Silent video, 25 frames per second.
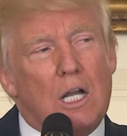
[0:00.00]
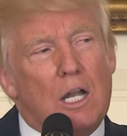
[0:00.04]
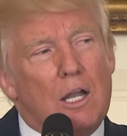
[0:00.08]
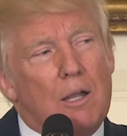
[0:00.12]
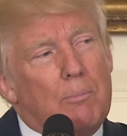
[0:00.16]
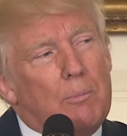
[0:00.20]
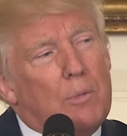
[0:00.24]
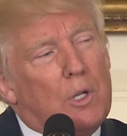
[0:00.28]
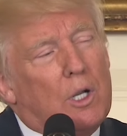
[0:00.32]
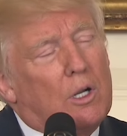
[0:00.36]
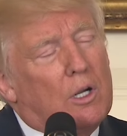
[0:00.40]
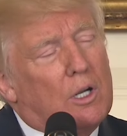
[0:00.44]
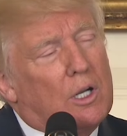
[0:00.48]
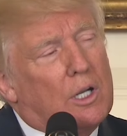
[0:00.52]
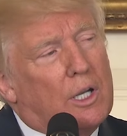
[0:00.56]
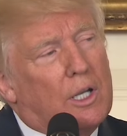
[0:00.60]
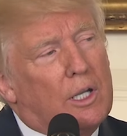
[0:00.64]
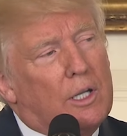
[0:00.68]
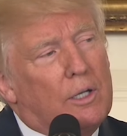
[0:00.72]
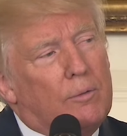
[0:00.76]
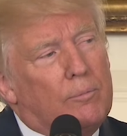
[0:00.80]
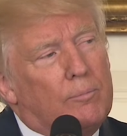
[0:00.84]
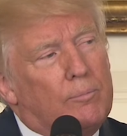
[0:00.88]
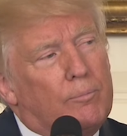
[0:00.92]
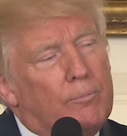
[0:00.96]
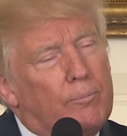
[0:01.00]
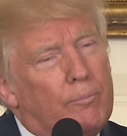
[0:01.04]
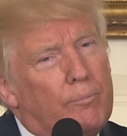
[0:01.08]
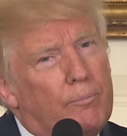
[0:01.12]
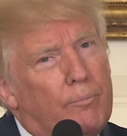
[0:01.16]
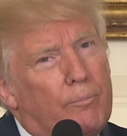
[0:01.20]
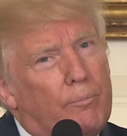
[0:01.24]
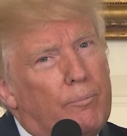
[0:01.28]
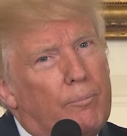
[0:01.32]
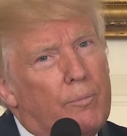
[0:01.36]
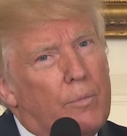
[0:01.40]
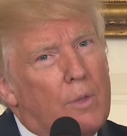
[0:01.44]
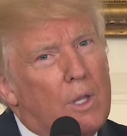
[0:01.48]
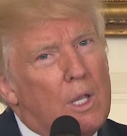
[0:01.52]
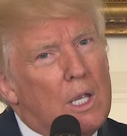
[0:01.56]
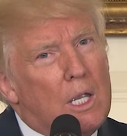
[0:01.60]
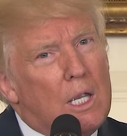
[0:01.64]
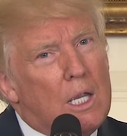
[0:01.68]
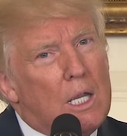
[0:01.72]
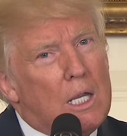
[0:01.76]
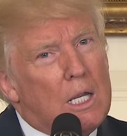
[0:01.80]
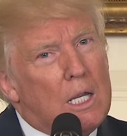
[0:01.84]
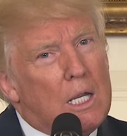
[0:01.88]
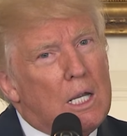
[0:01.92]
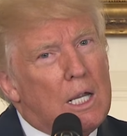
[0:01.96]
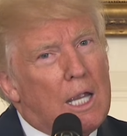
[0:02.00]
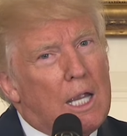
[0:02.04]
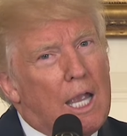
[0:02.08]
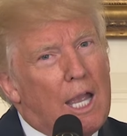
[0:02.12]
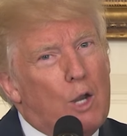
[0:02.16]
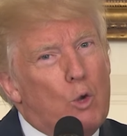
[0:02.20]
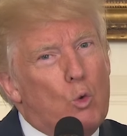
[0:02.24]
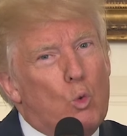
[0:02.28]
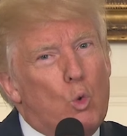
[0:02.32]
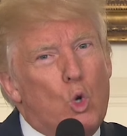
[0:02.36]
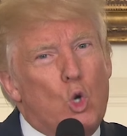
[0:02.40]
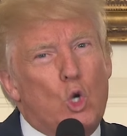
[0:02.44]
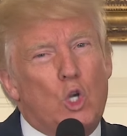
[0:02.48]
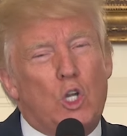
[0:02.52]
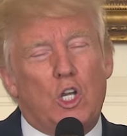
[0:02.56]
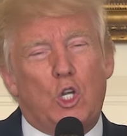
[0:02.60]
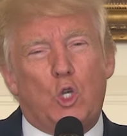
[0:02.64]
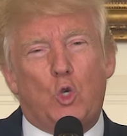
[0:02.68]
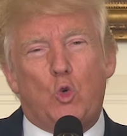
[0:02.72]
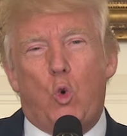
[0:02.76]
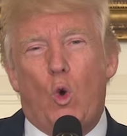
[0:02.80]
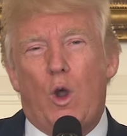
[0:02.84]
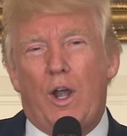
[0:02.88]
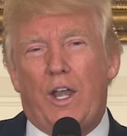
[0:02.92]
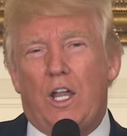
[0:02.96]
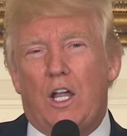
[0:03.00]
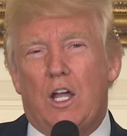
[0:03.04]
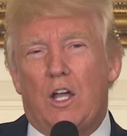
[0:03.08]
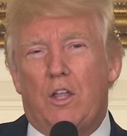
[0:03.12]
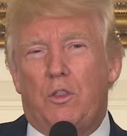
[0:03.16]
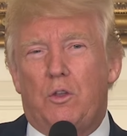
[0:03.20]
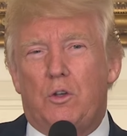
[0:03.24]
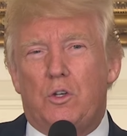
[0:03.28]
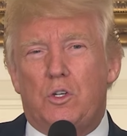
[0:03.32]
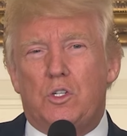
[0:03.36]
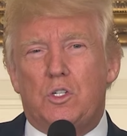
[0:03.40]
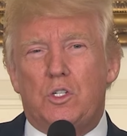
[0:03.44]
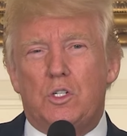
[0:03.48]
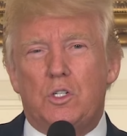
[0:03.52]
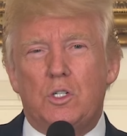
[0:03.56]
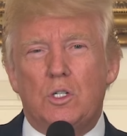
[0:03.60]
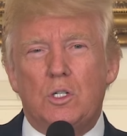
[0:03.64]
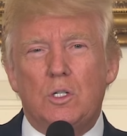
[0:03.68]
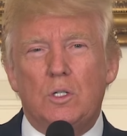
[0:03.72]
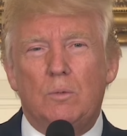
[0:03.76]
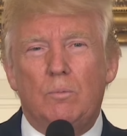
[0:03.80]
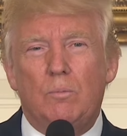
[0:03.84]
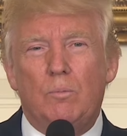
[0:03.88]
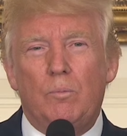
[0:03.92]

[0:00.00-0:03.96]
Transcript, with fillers: American and wounded 20 others.